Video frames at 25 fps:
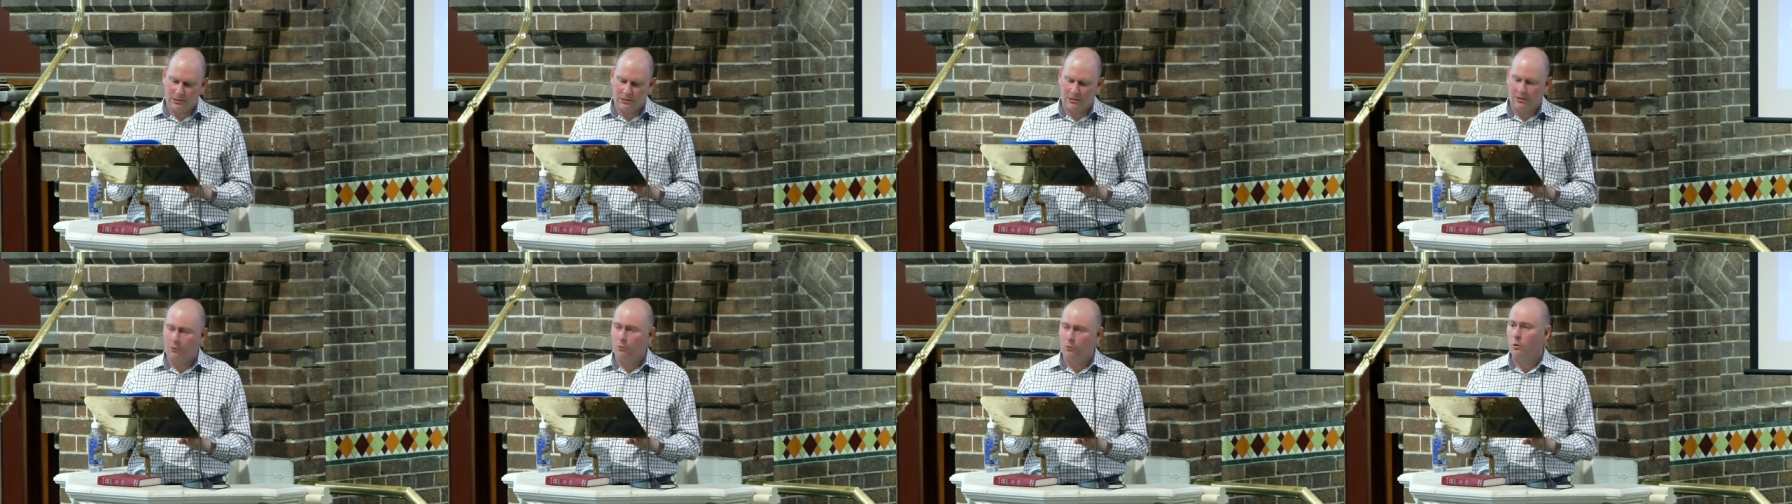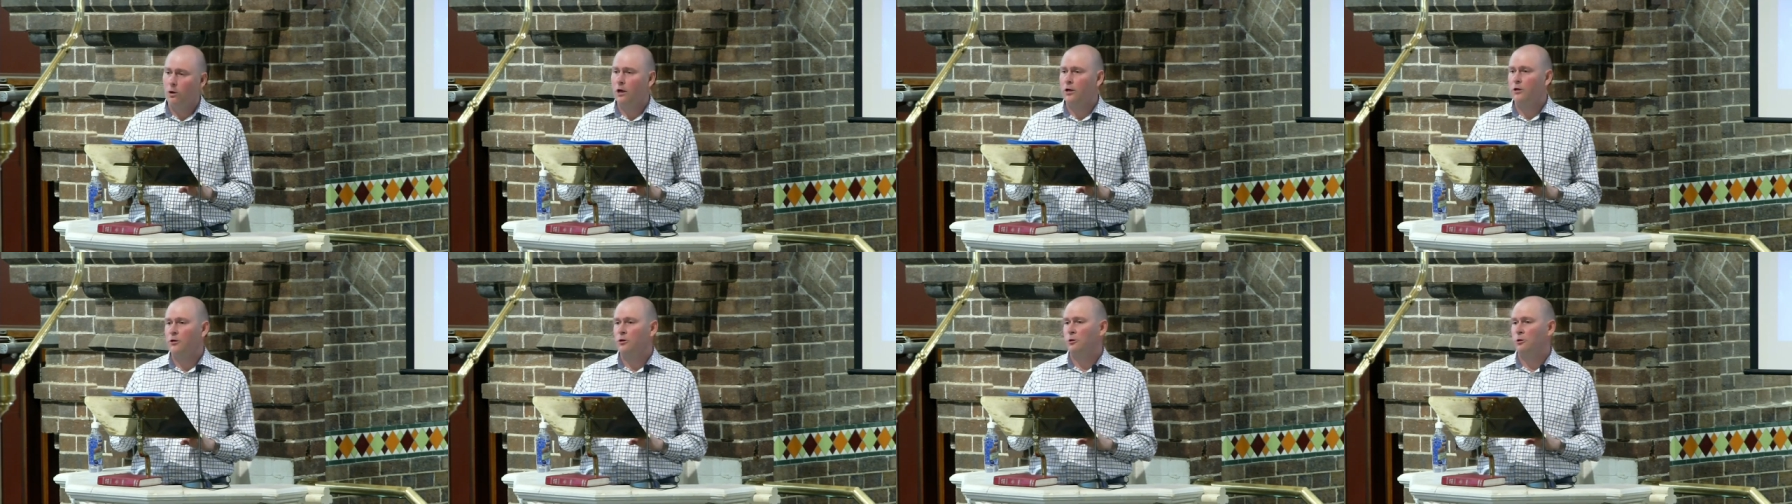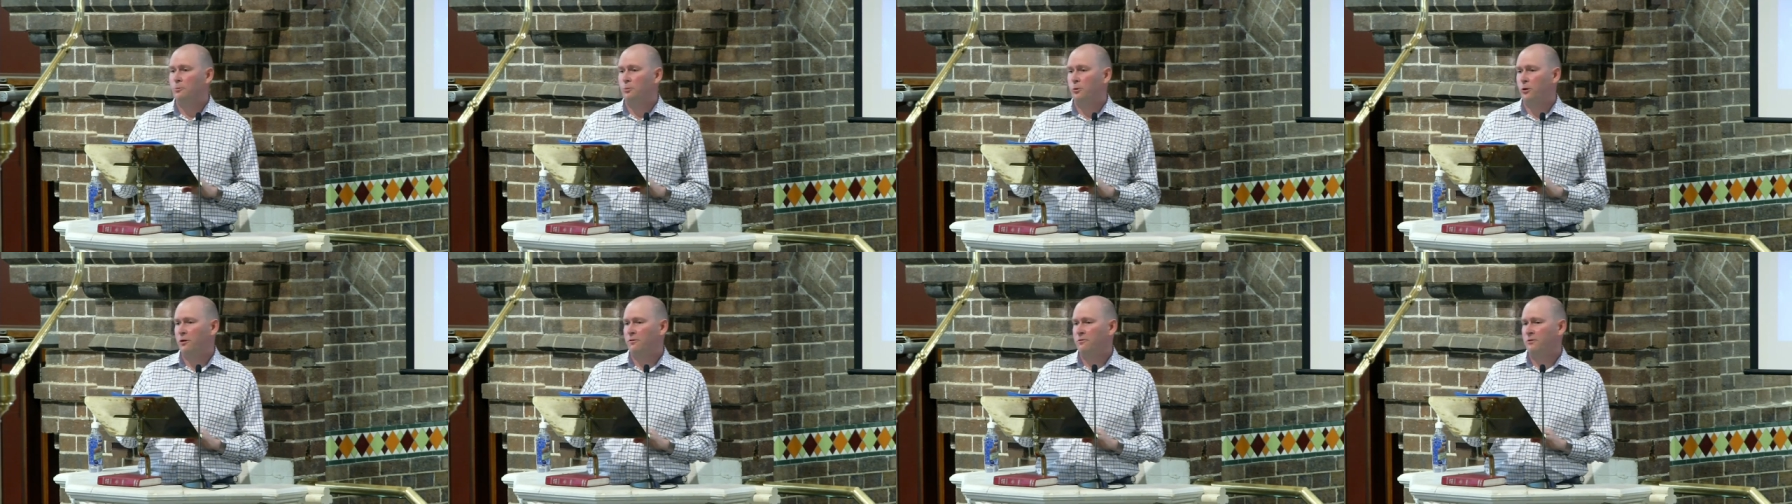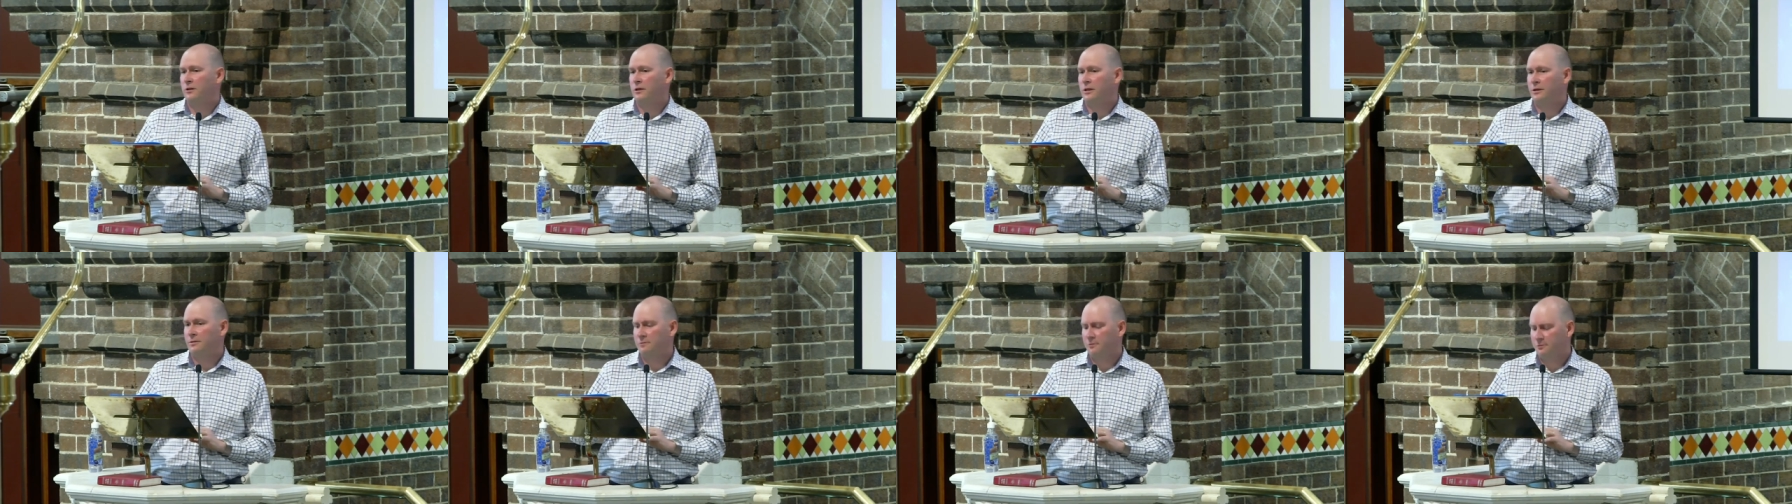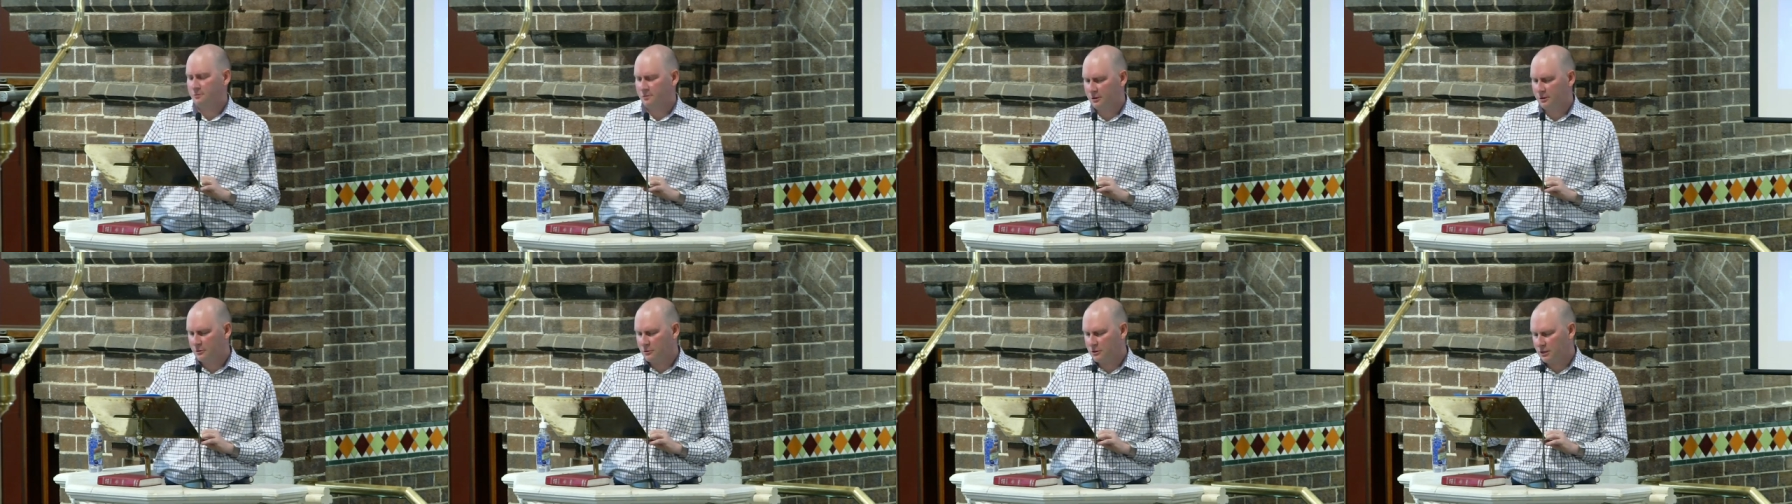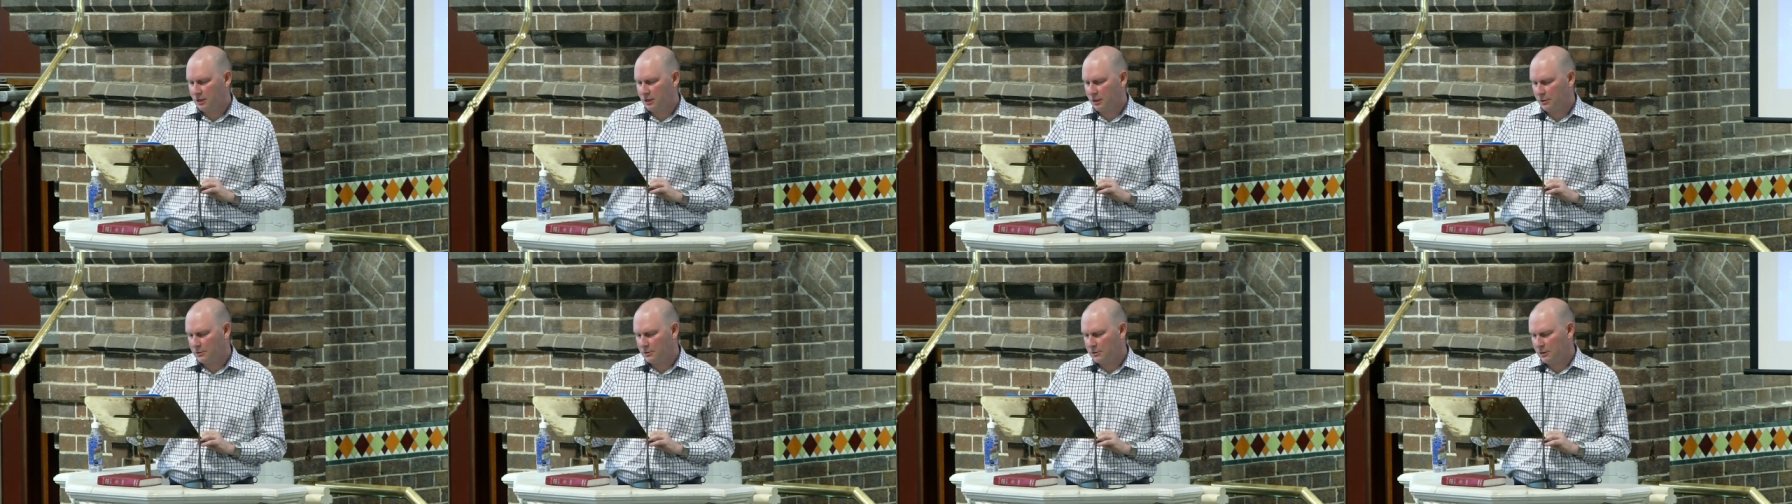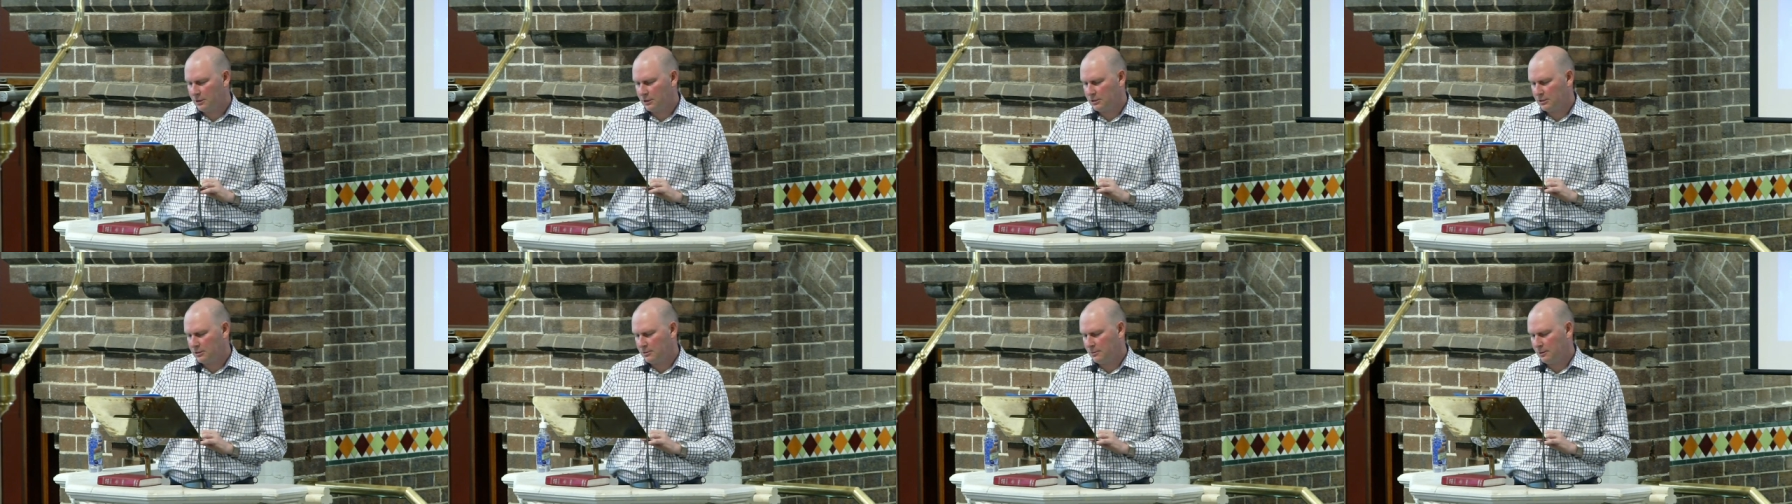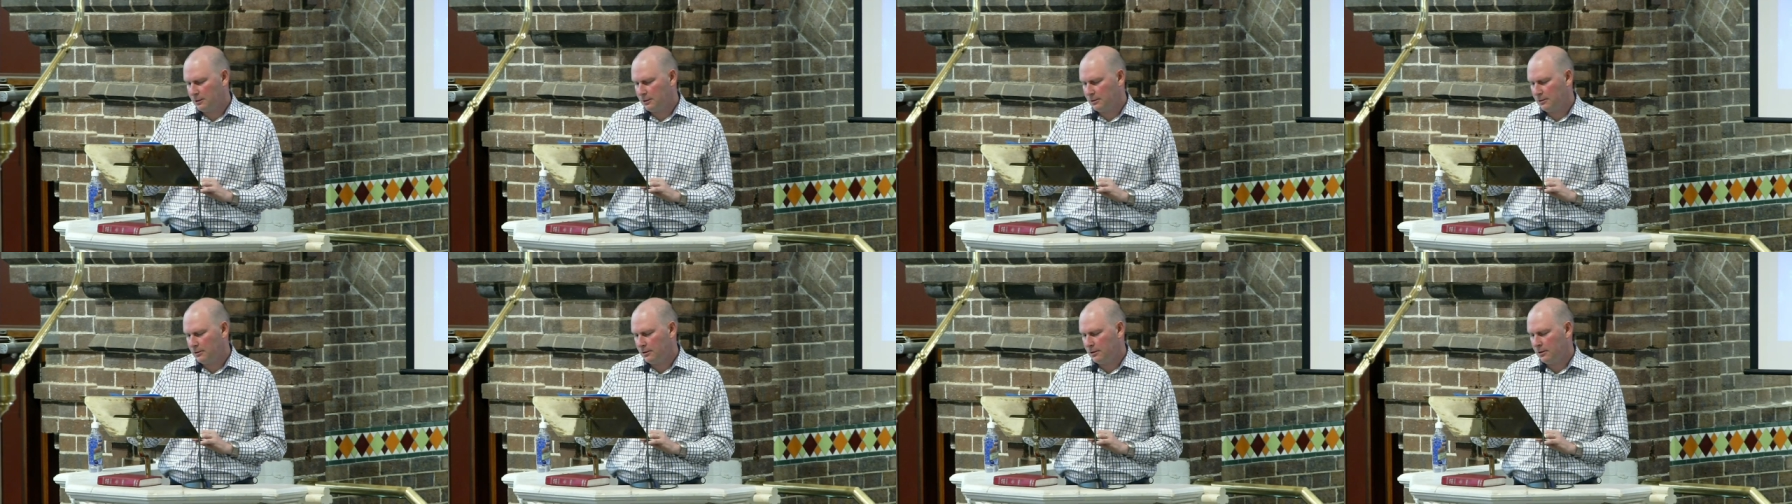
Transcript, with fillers: the one who perfectly fulfills the Old Testament,